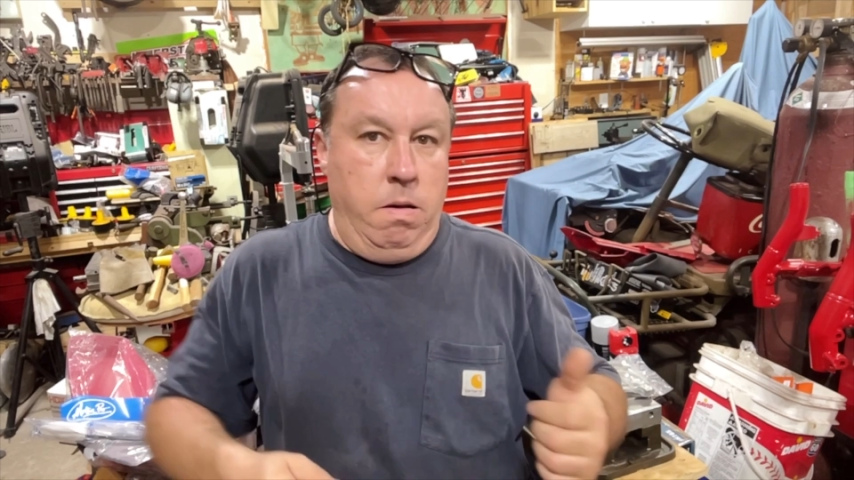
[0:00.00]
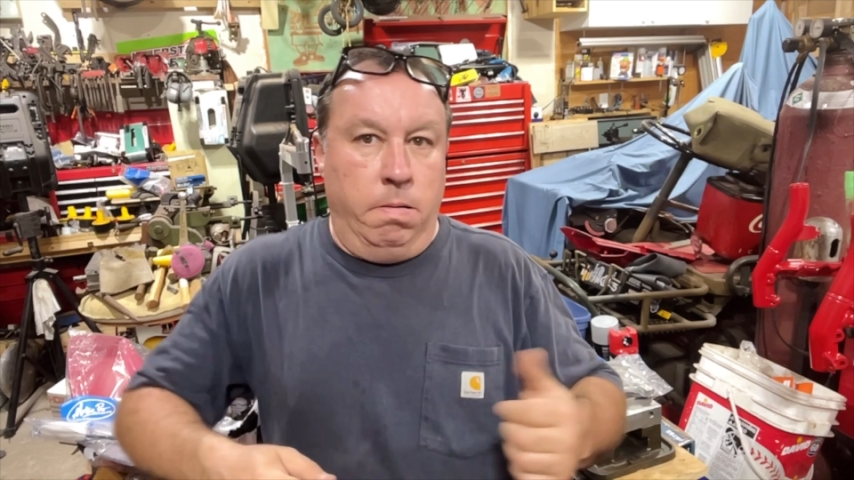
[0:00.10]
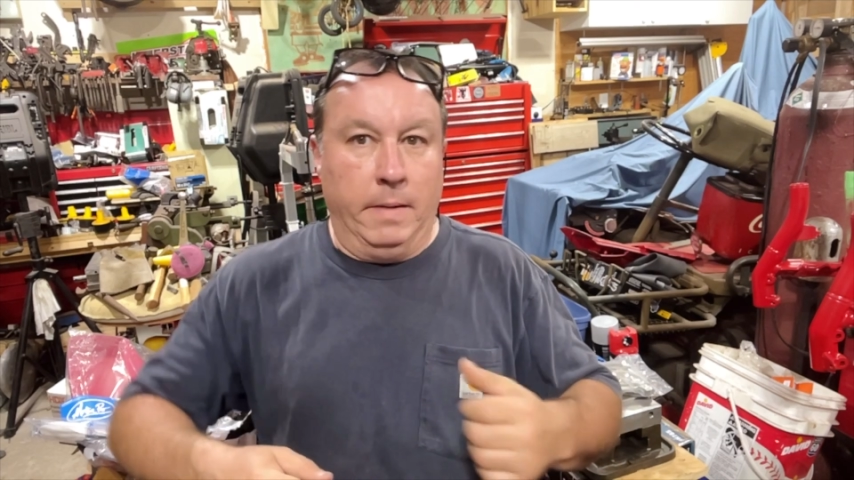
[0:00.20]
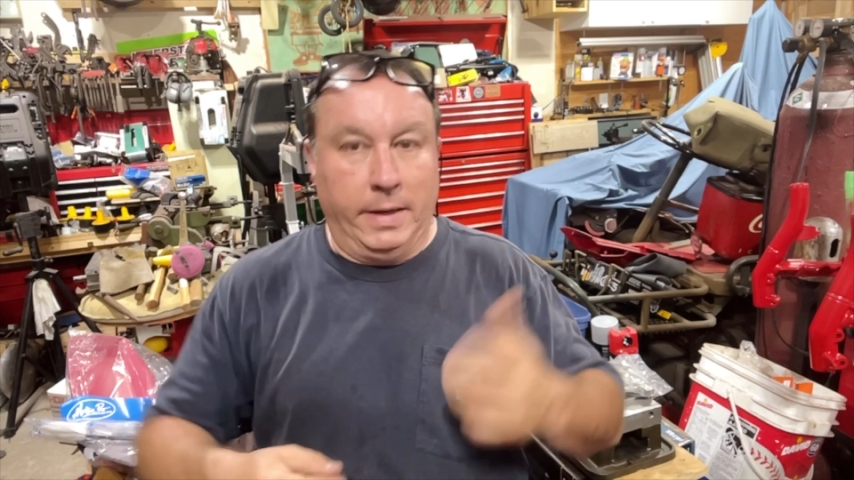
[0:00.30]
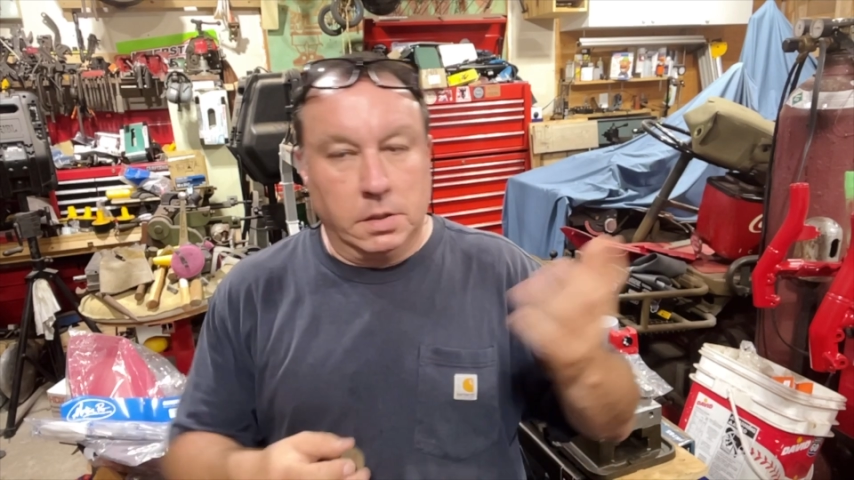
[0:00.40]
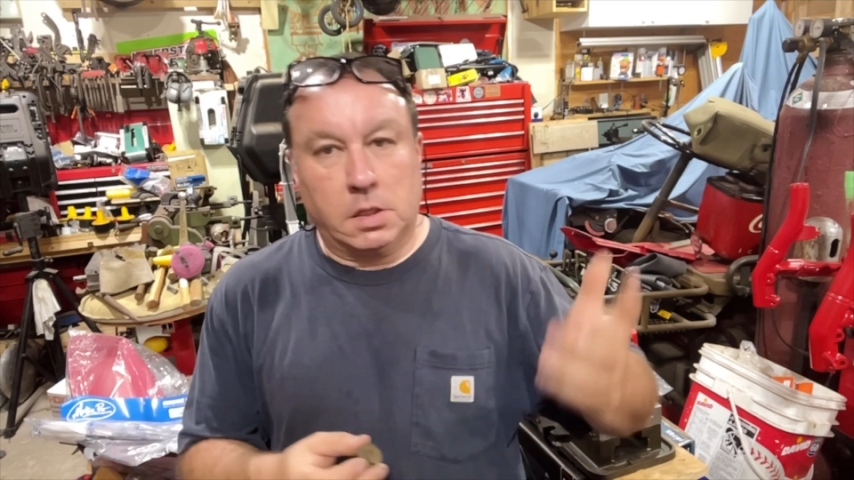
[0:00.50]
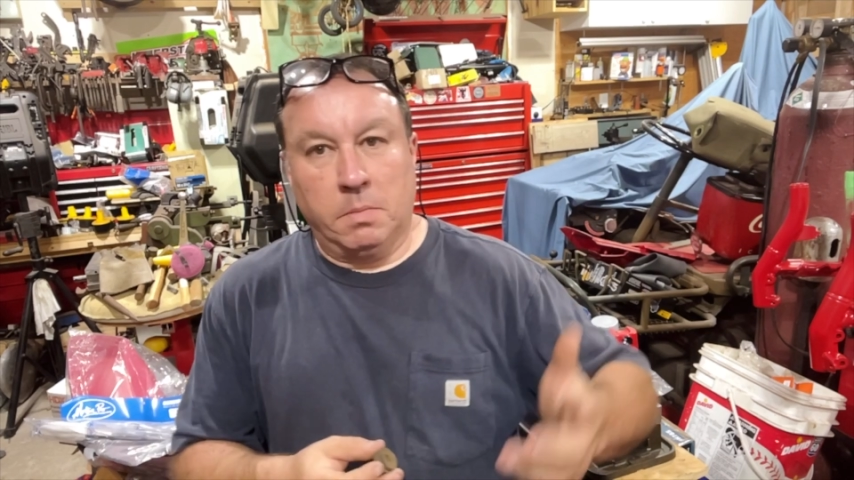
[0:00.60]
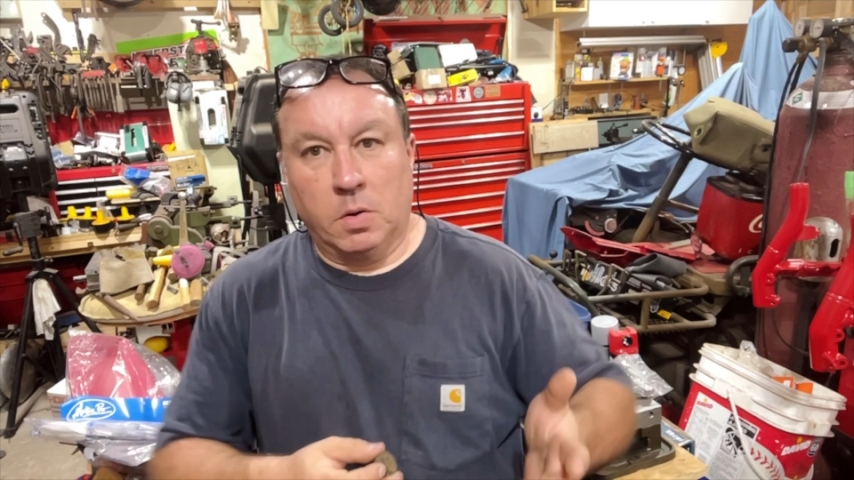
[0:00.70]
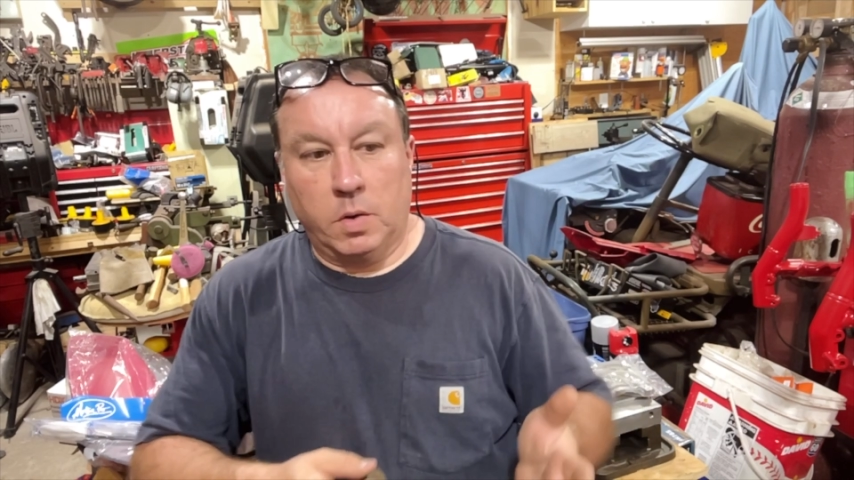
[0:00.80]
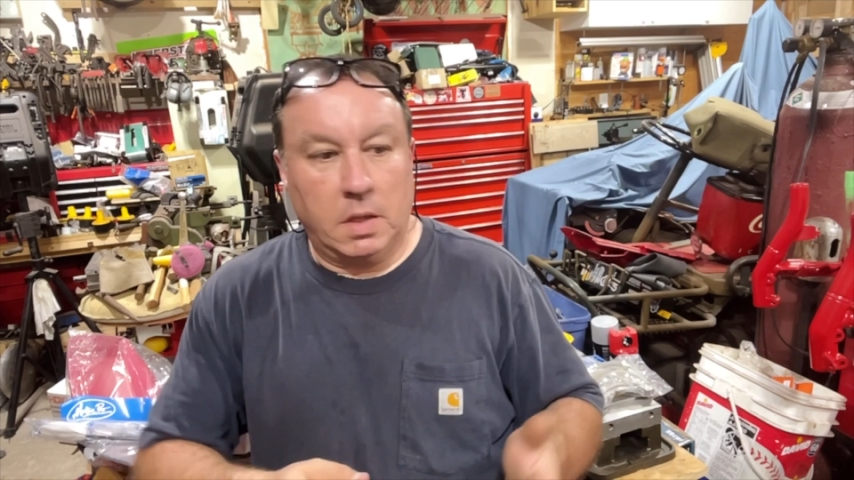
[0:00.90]
And some of
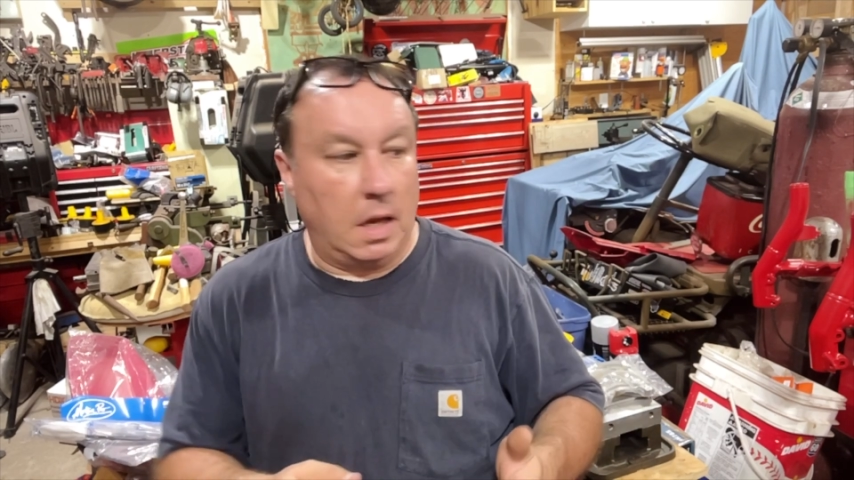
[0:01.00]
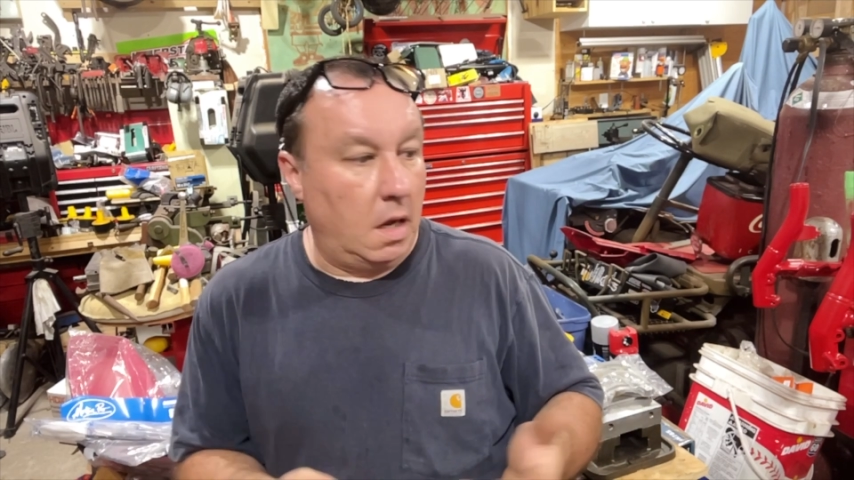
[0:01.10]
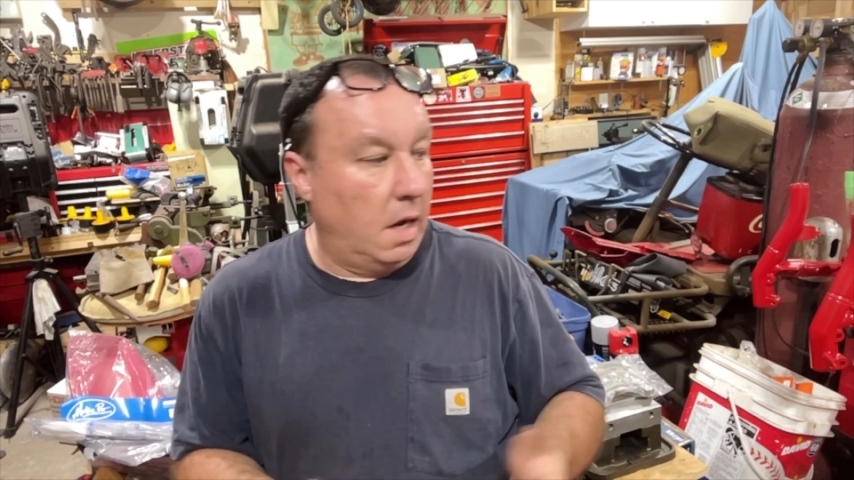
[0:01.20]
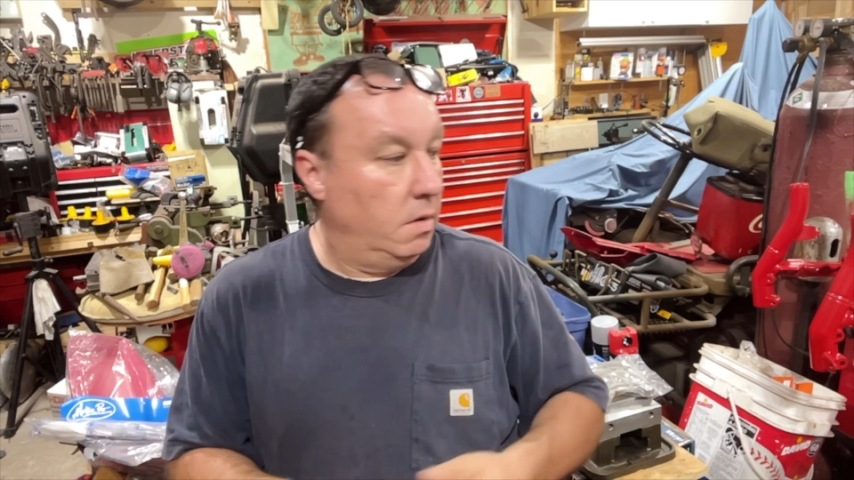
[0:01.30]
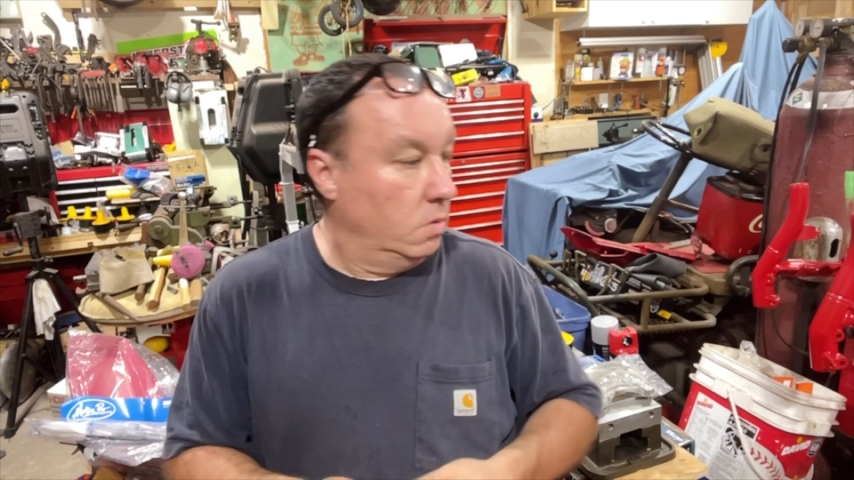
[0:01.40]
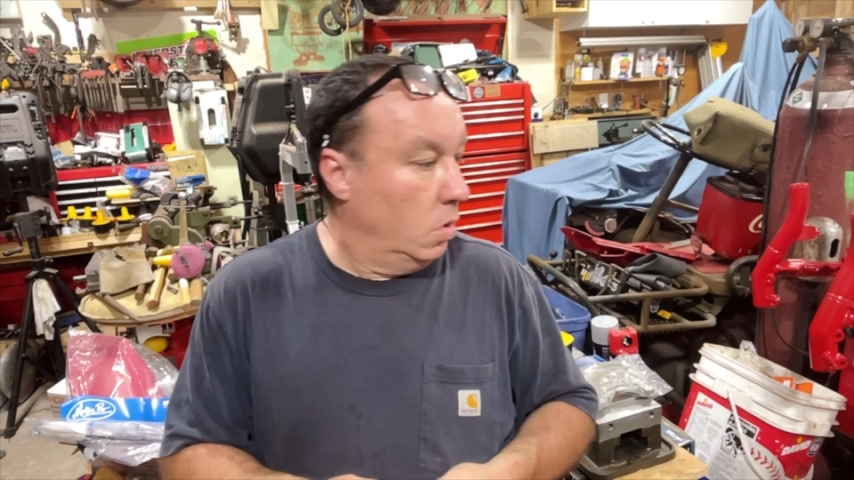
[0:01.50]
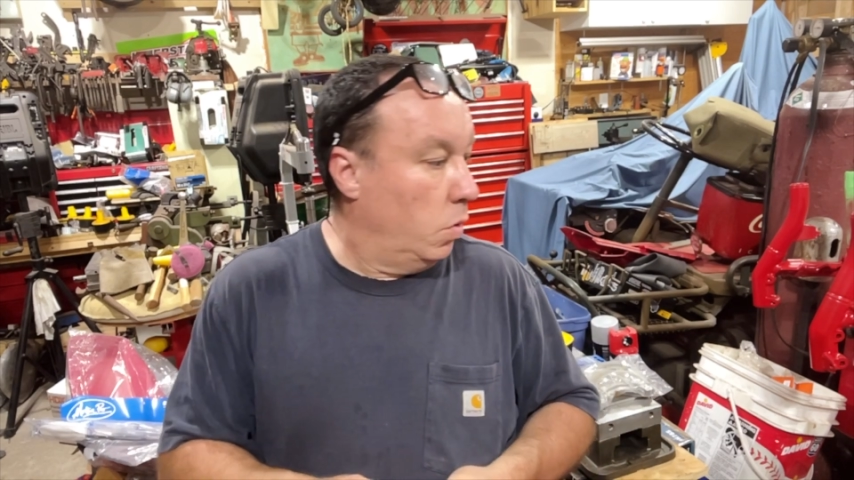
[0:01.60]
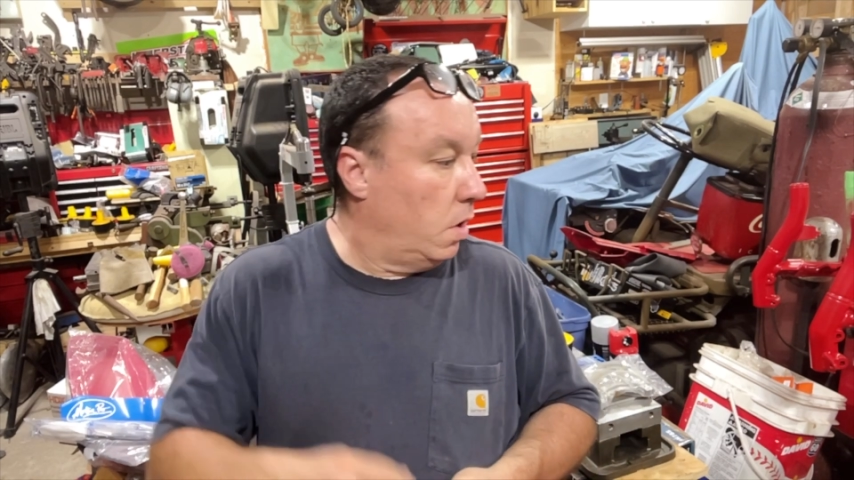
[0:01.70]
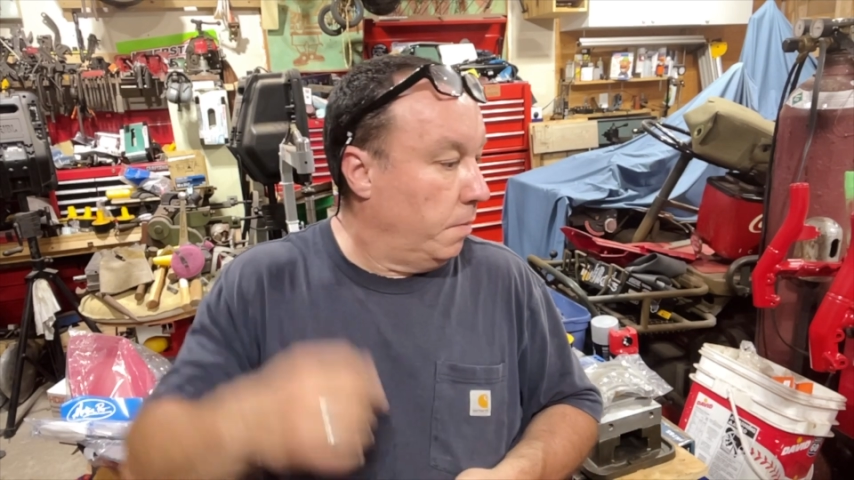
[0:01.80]
the ones, I don't know where I